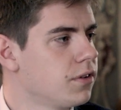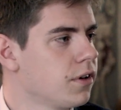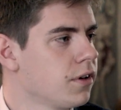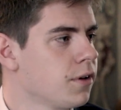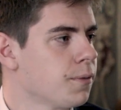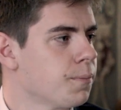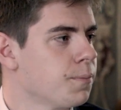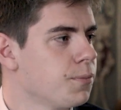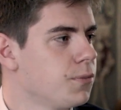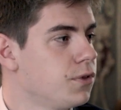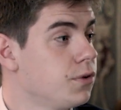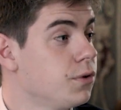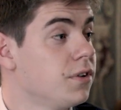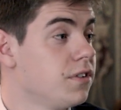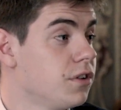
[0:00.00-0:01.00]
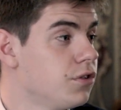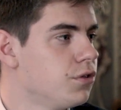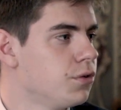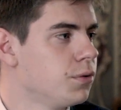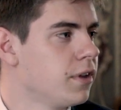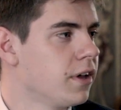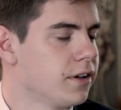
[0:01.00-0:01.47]
to this
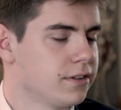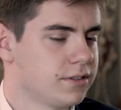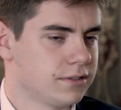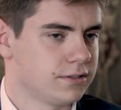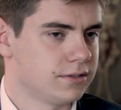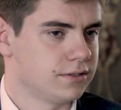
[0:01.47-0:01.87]
issue that